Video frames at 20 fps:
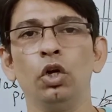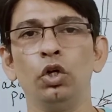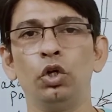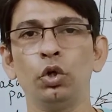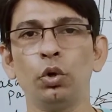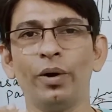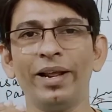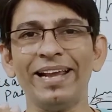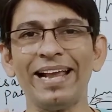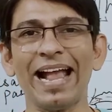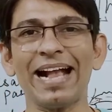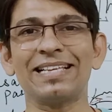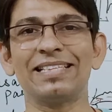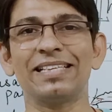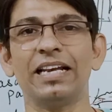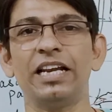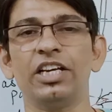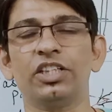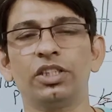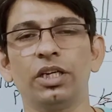During
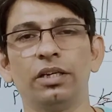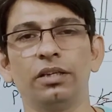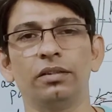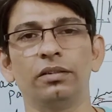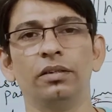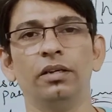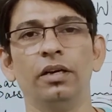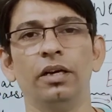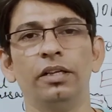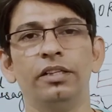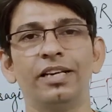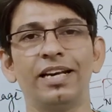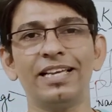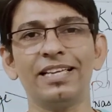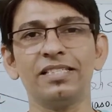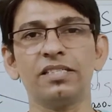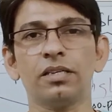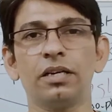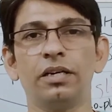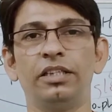exhalation, there
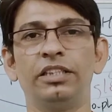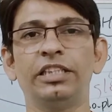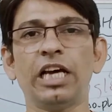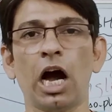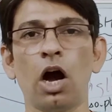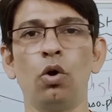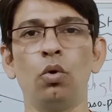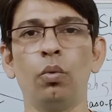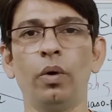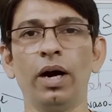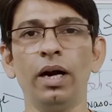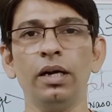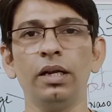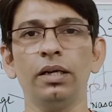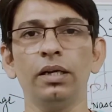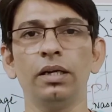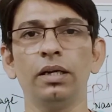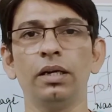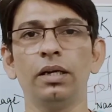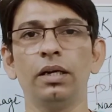is downward
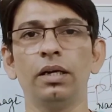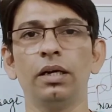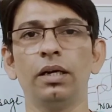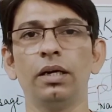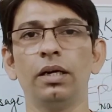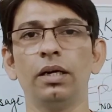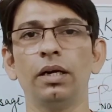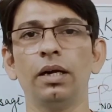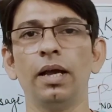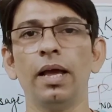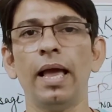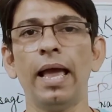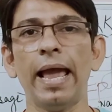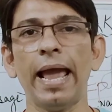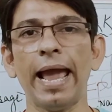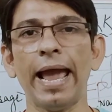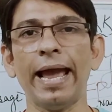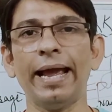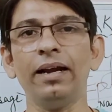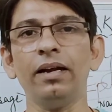
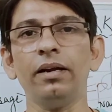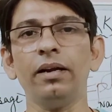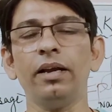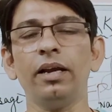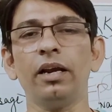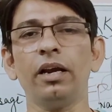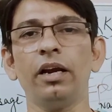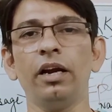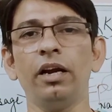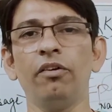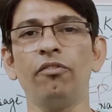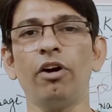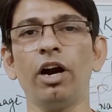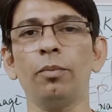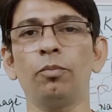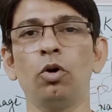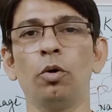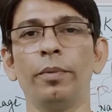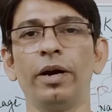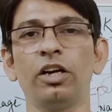and
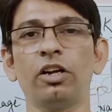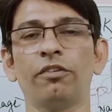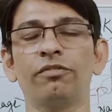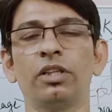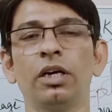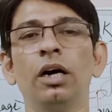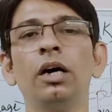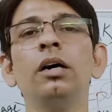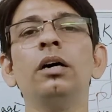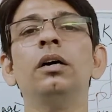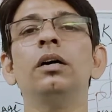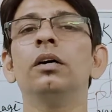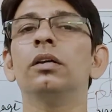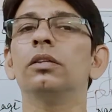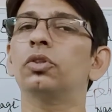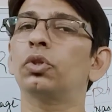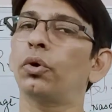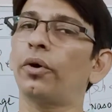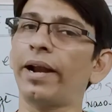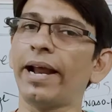inward movement of the
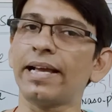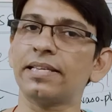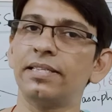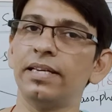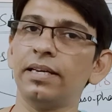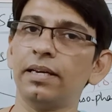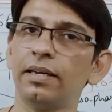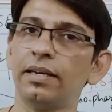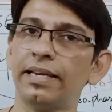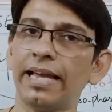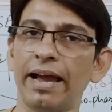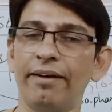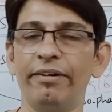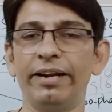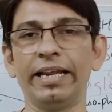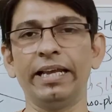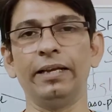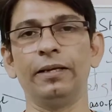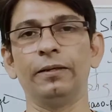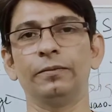thoracic
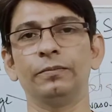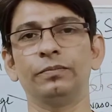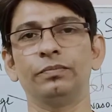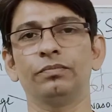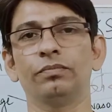cavity,